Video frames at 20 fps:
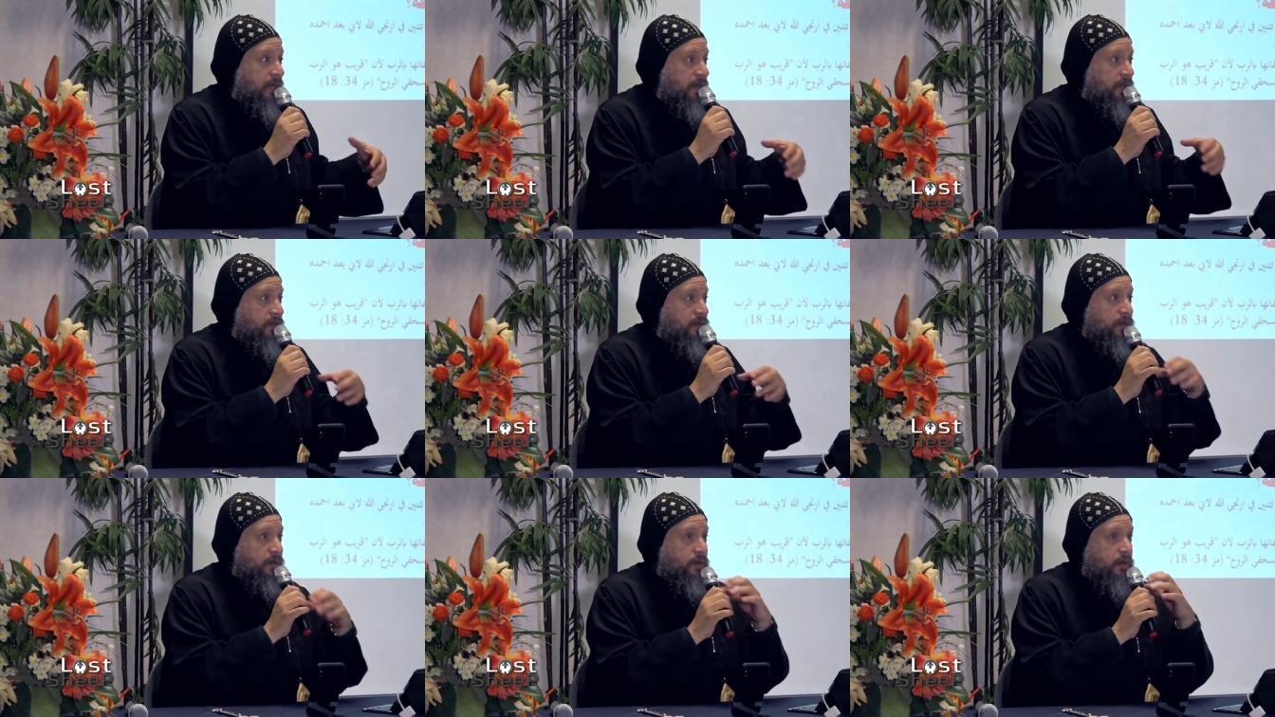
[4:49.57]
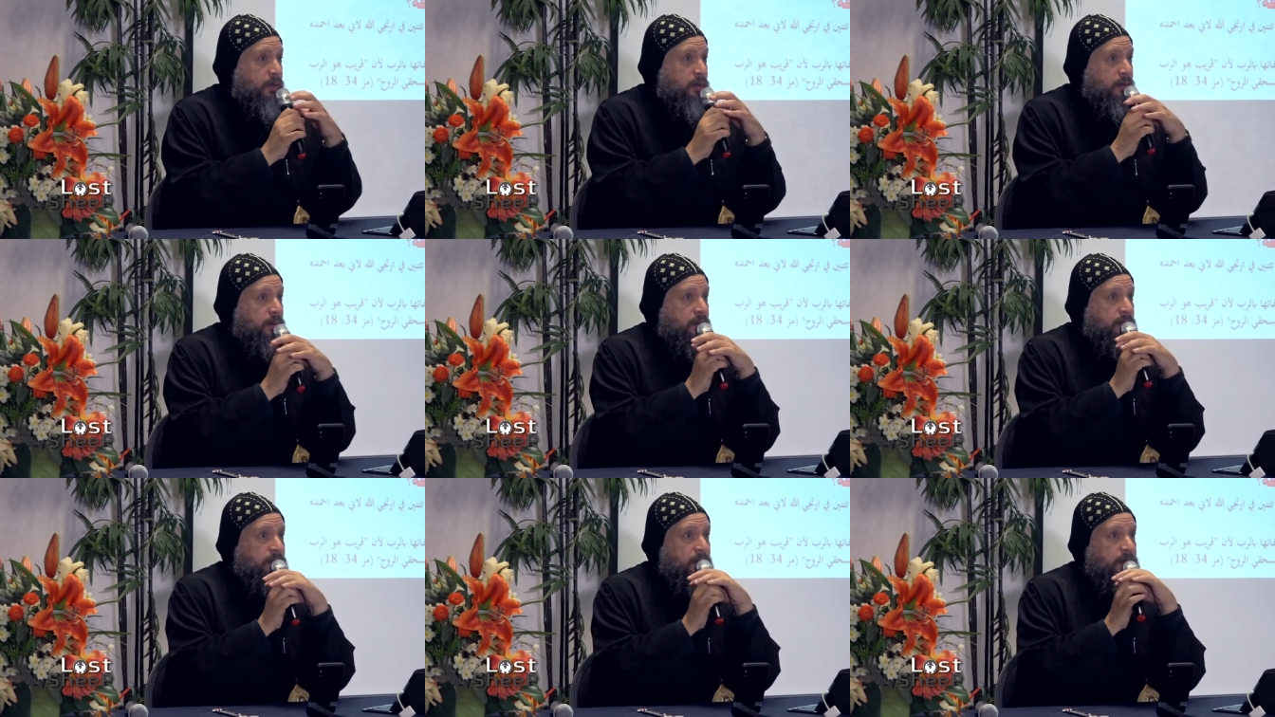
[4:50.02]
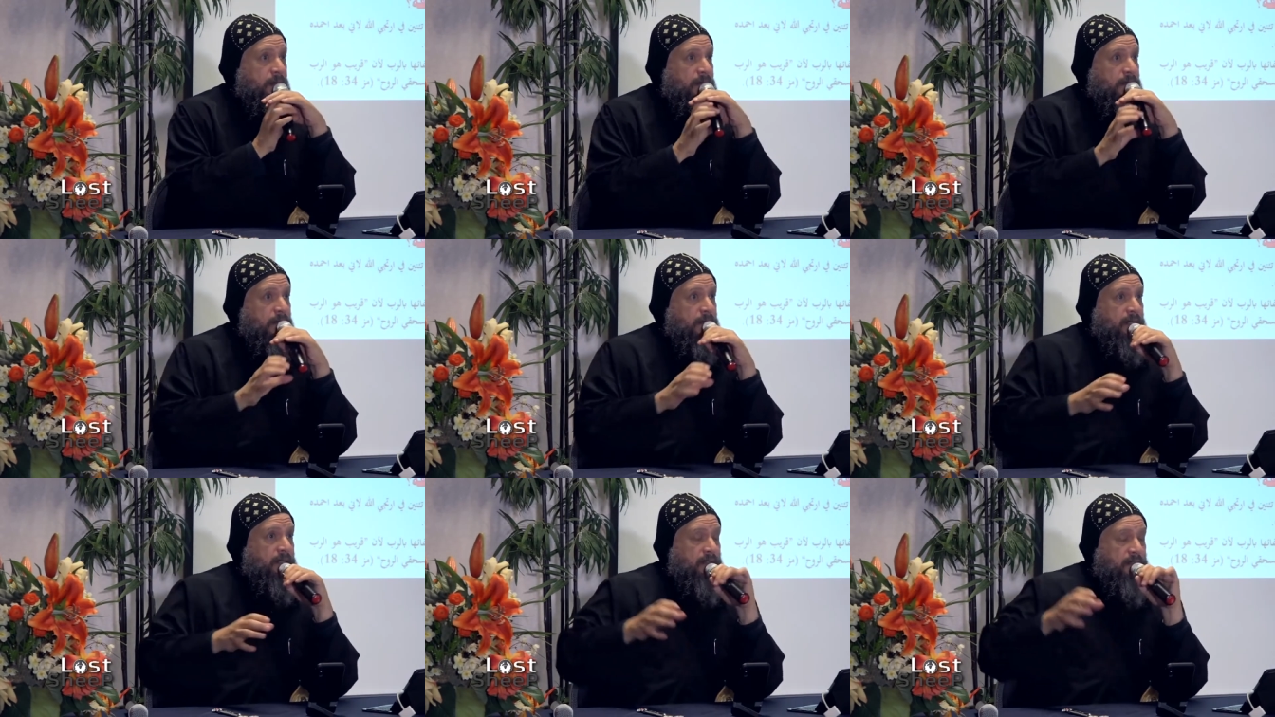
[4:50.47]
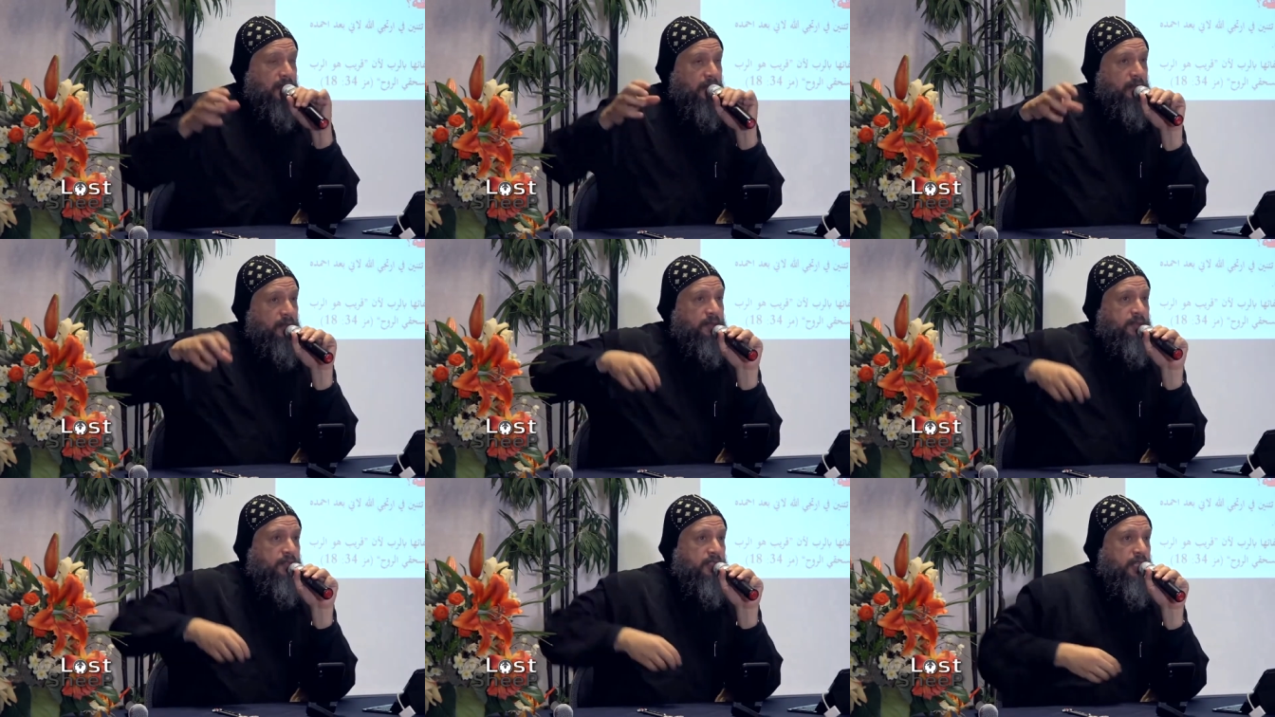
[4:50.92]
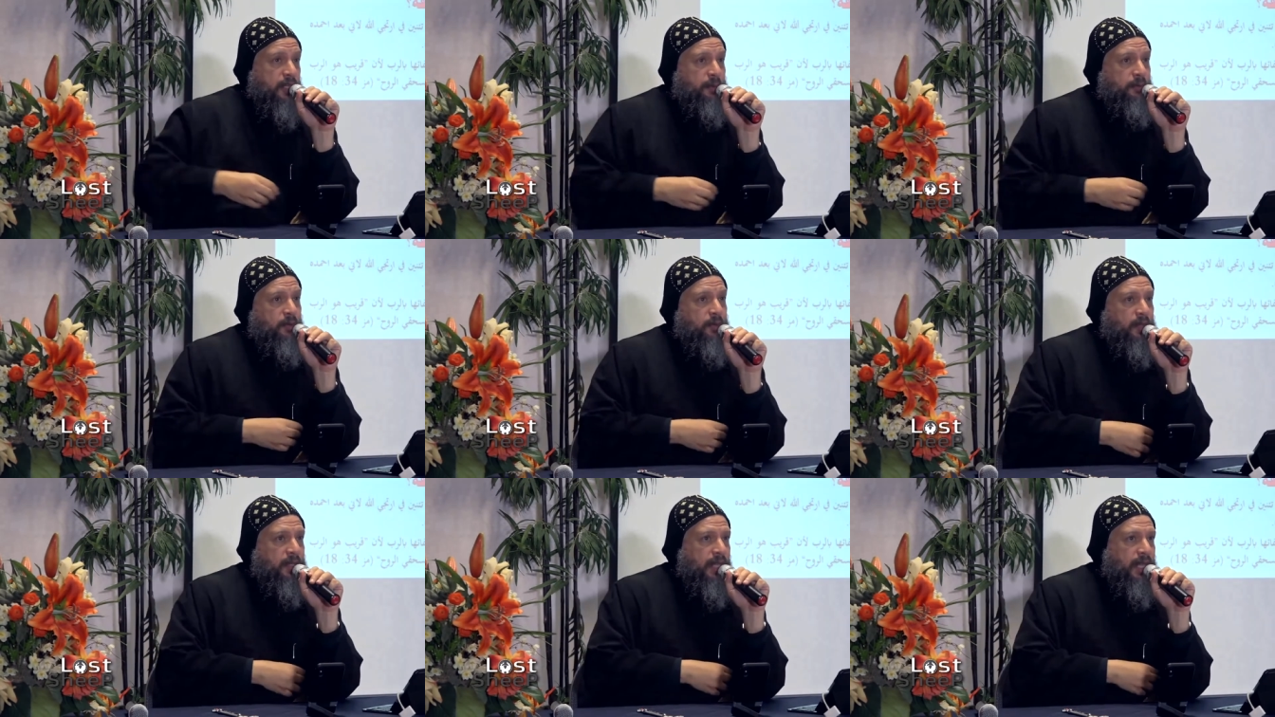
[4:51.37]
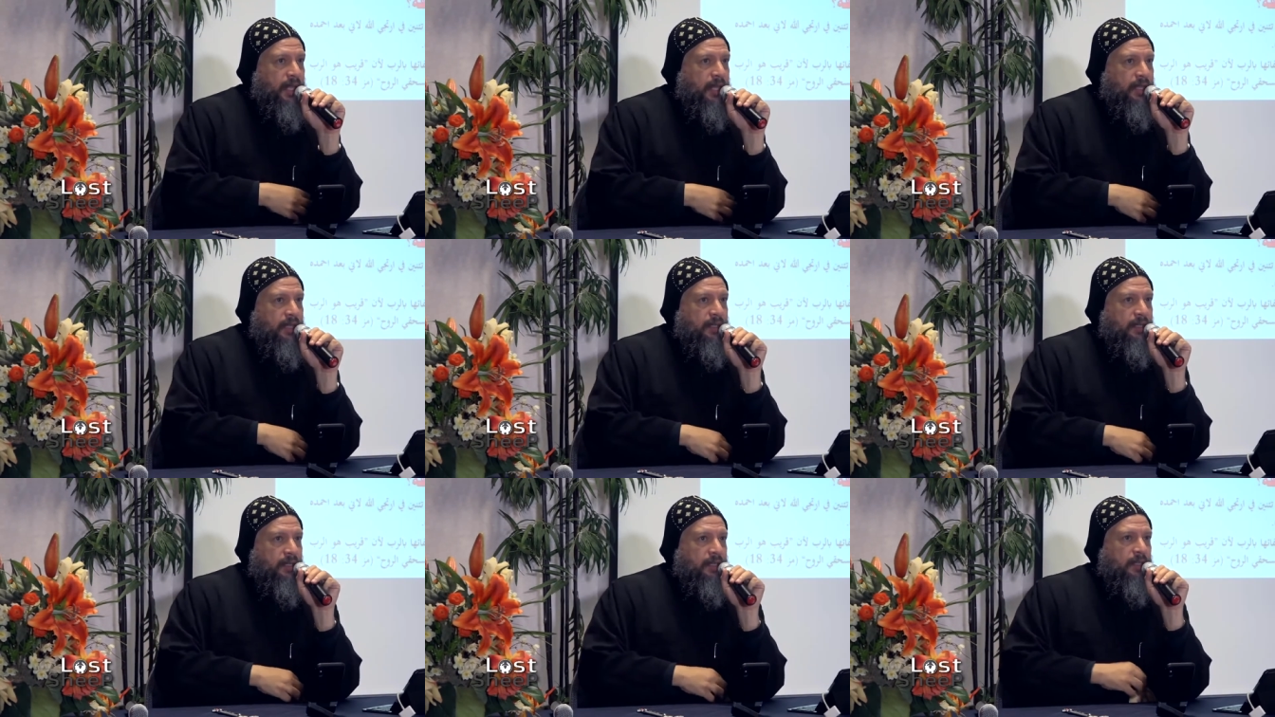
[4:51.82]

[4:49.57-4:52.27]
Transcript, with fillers: it from the lost sheep today.